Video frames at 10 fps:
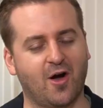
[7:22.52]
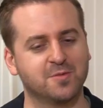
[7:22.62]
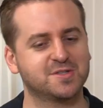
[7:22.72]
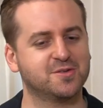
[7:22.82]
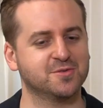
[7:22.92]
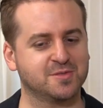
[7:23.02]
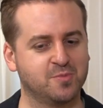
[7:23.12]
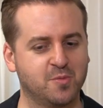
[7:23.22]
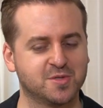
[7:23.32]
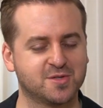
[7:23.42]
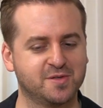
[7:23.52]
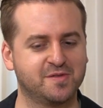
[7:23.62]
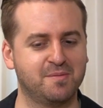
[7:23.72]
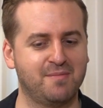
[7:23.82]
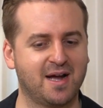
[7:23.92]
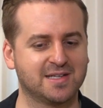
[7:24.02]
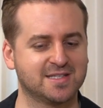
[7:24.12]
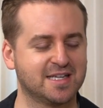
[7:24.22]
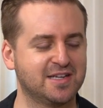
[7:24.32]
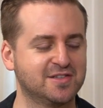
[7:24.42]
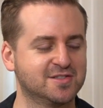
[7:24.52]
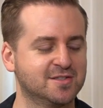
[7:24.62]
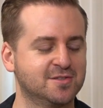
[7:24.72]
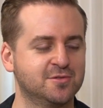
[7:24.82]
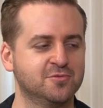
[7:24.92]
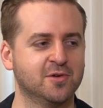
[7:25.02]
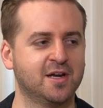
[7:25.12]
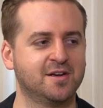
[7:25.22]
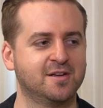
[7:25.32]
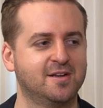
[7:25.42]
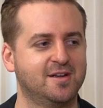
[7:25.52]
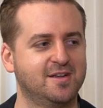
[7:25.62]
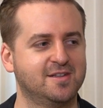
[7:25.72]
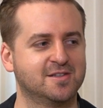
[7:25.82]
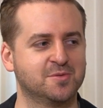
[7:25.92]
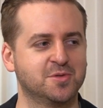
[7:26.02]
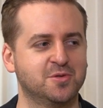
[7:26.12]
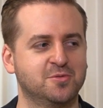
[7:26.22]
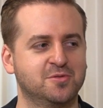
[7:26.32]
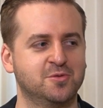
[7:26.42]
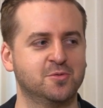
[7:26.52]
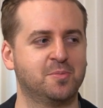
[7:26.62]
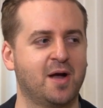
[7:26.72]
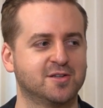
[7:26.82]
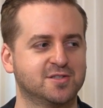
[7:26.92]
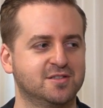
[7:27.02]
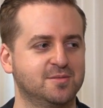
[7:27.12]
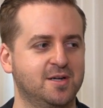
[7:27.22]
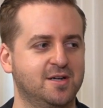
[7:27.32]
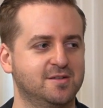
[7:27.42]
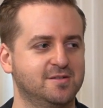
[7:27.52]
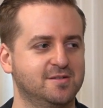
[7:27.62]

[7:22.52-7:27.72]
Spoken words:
I was curious, what were sort of the magazines that you read that you were passionate about?